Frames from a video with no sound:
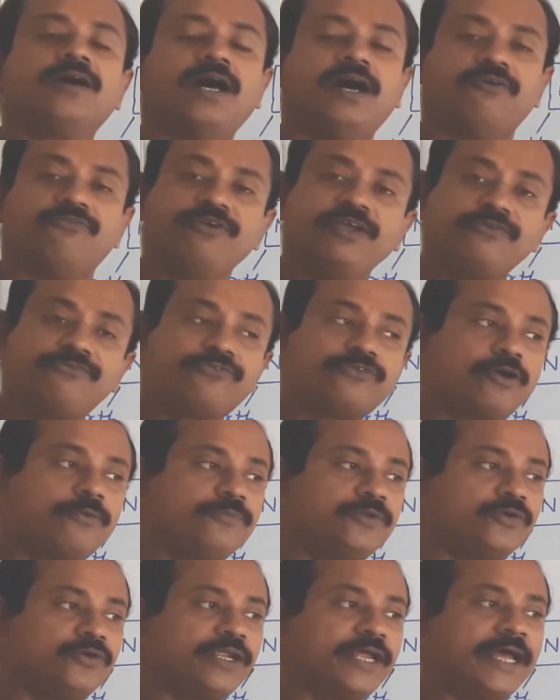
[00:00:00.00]
away
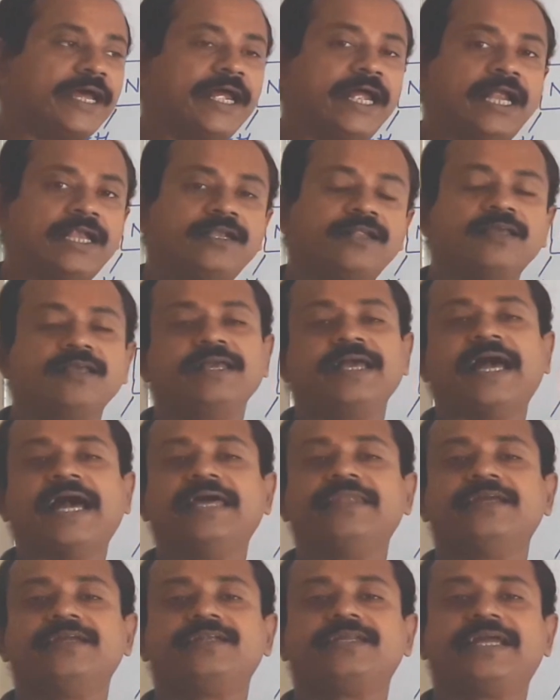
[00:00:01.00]
from your hand
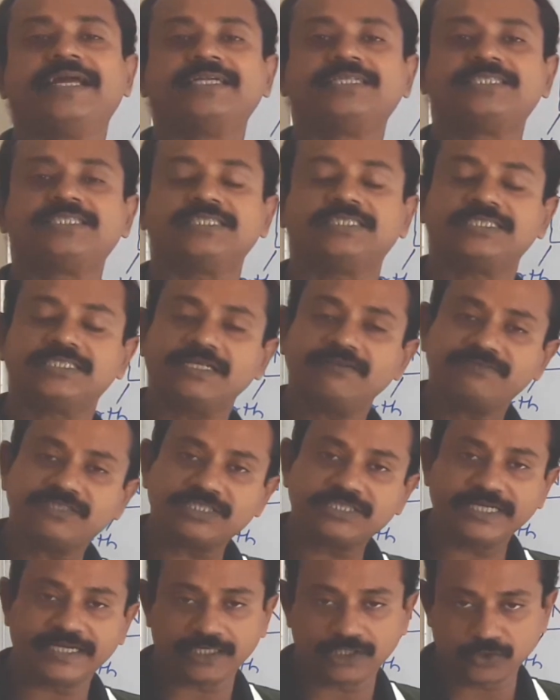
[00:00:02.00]
and it gets itself
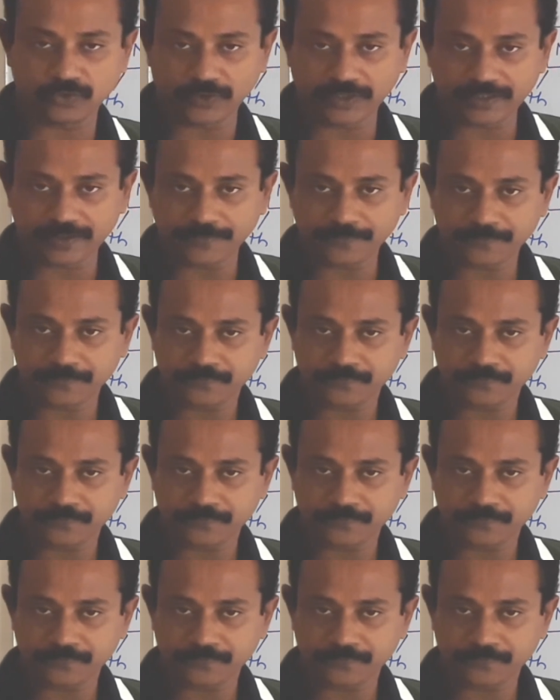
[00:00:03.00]
stick to it.